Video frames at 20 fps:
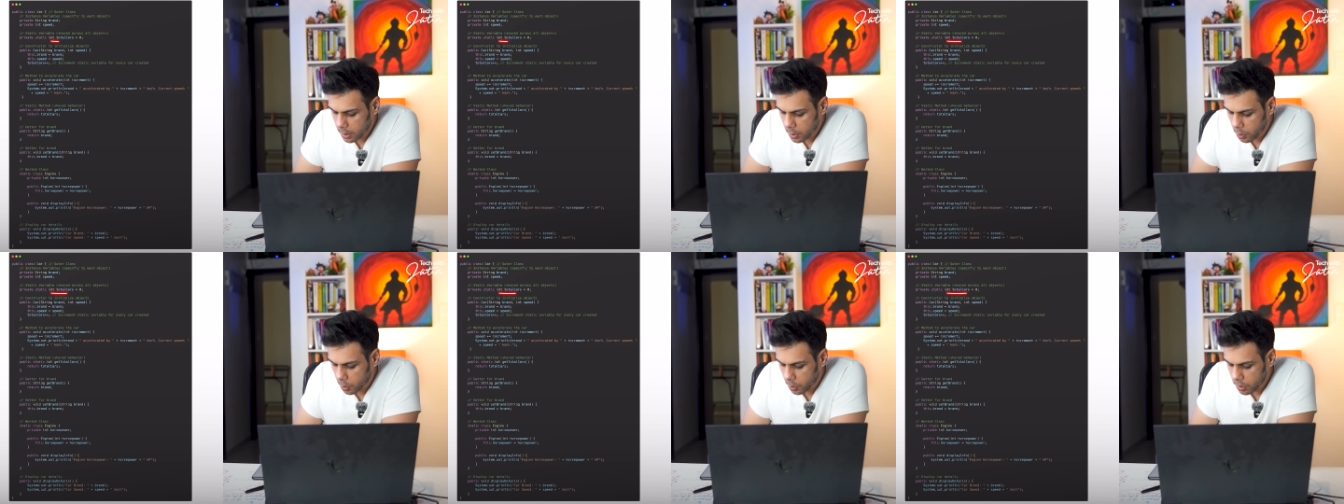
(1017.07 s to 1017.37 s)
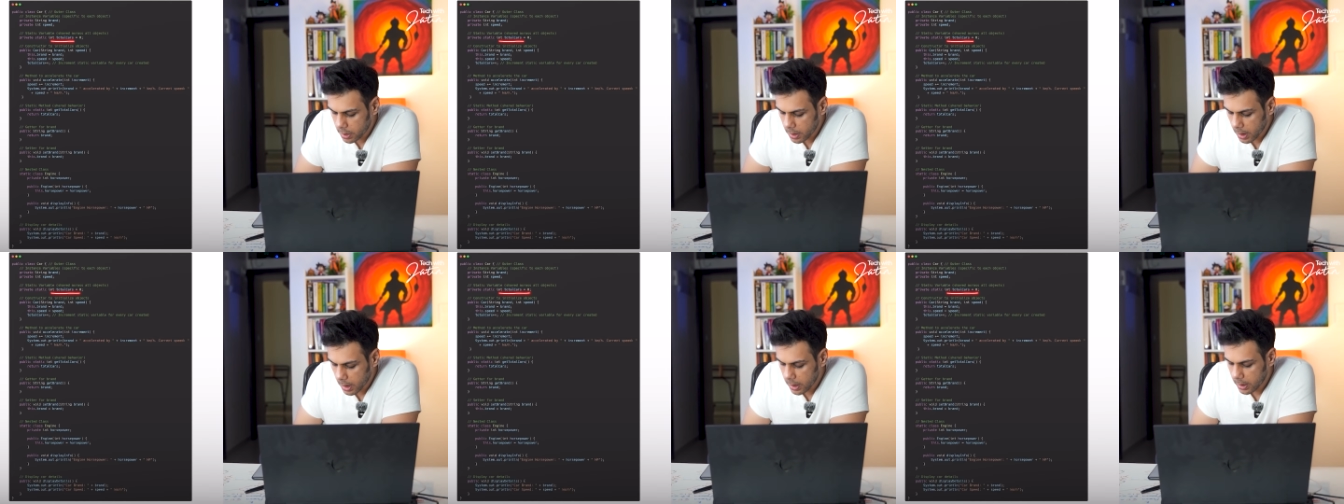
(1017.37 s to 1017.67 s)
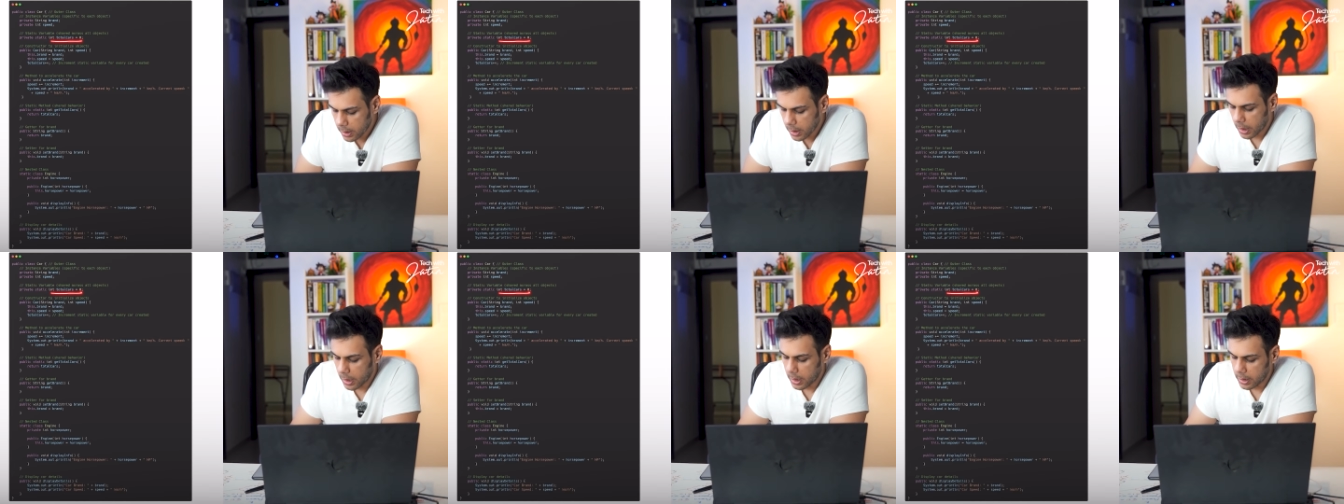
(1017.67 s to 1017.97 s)

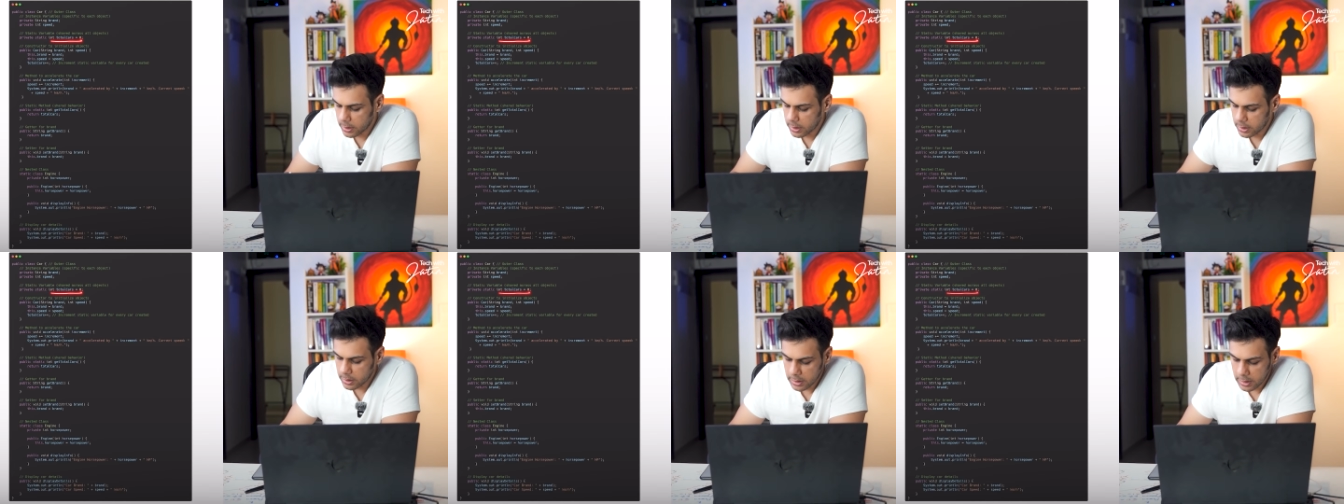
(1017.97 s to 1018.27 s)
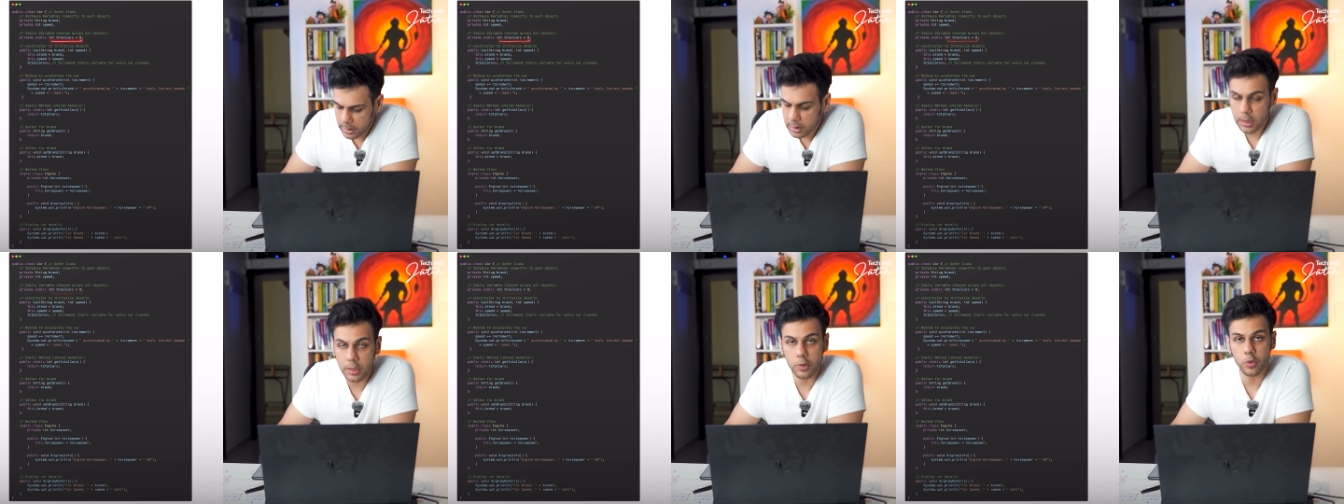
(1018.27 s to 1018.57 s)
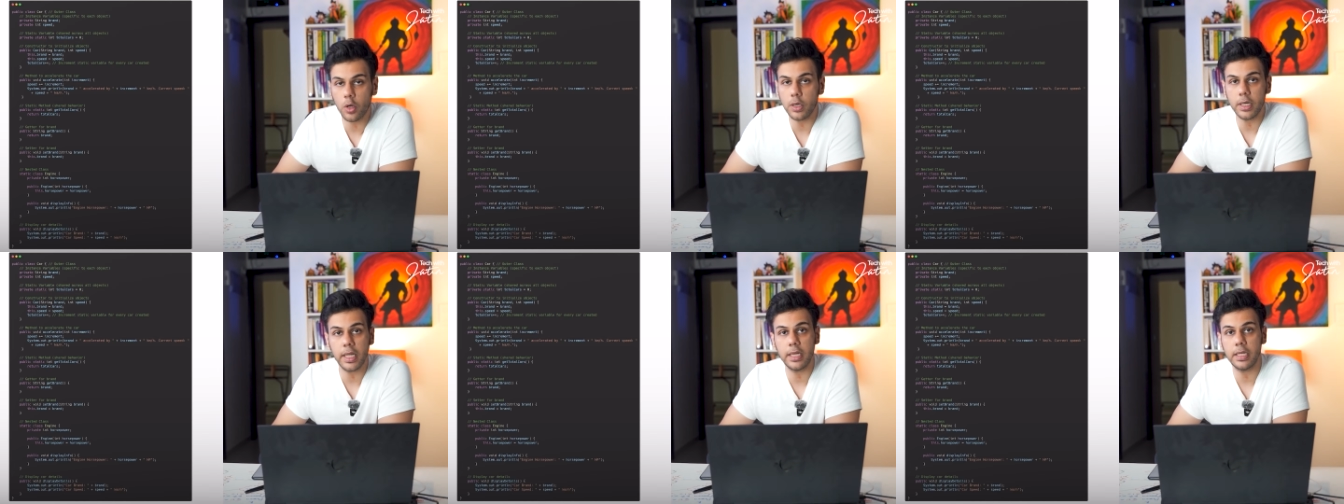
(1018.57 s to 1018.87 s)
total cars. This is
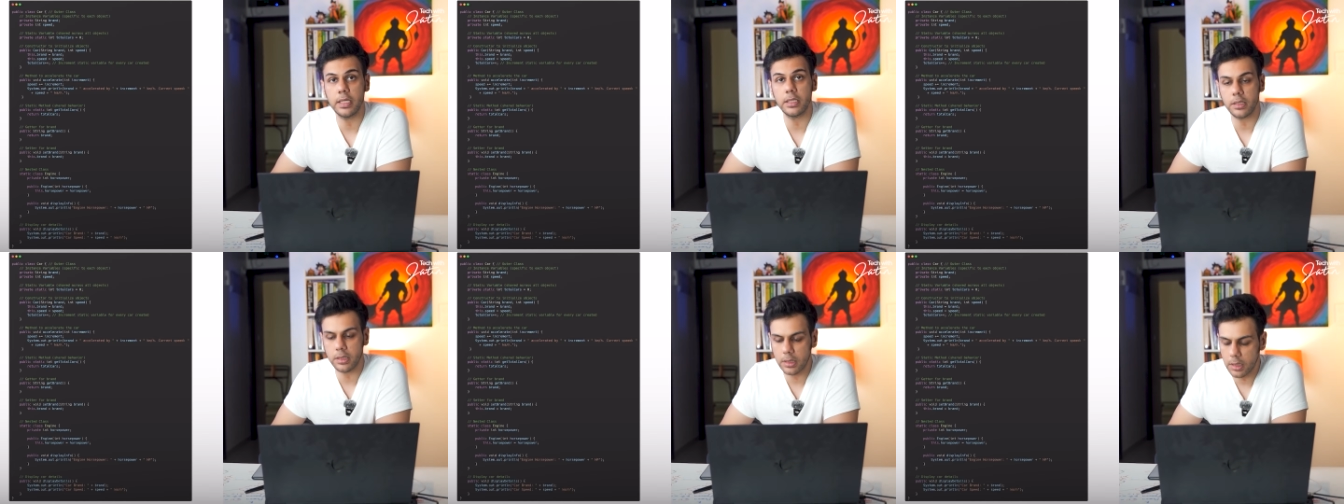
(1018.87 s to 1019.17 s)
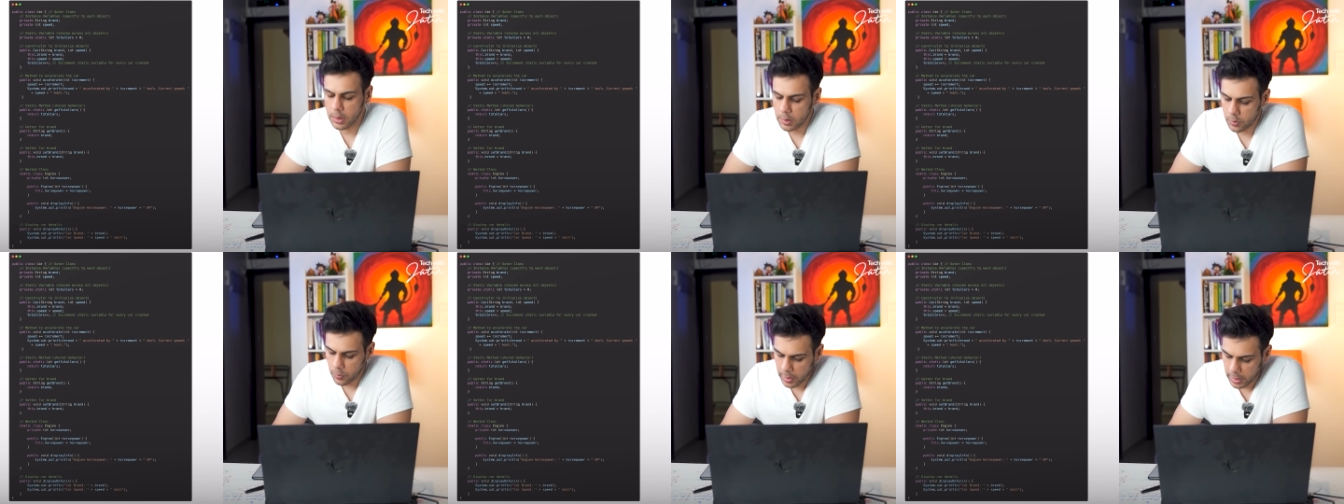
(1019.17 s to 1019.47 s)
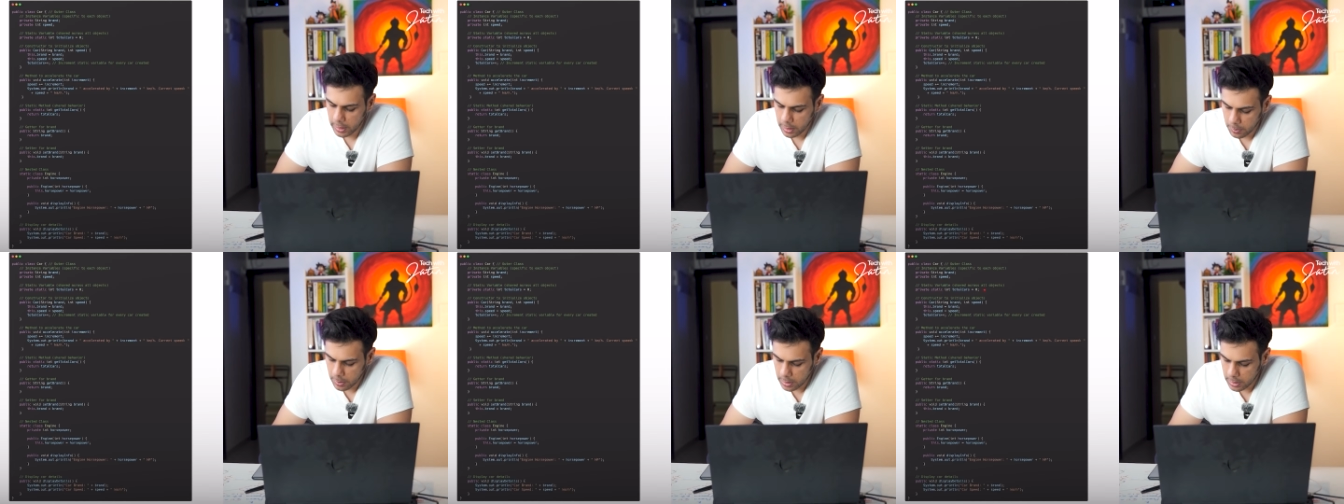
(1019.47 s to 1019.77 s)
not an instance
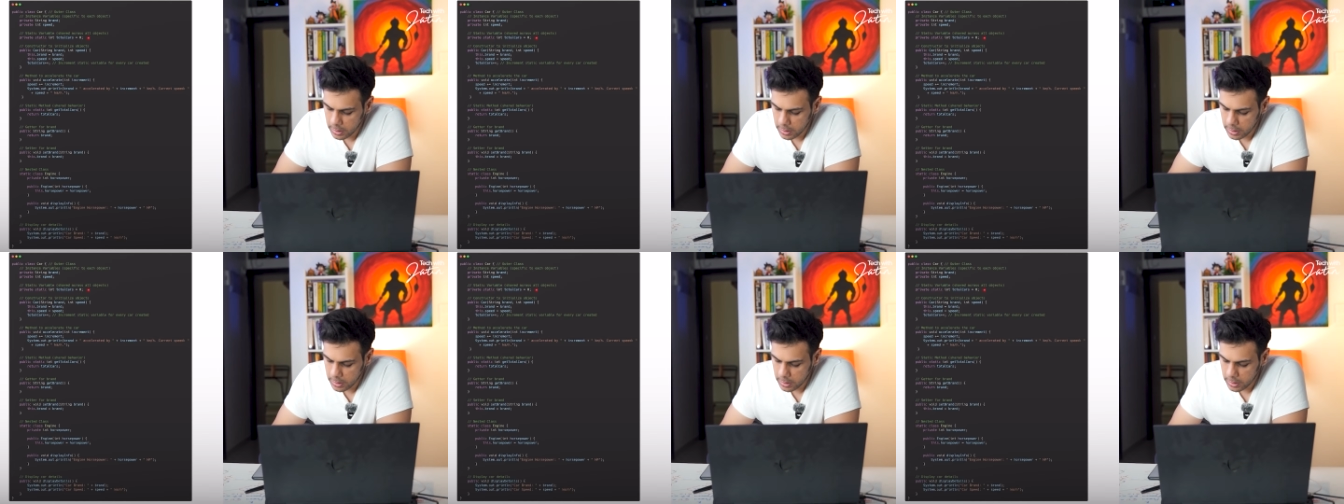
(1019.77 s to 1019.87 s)
variable.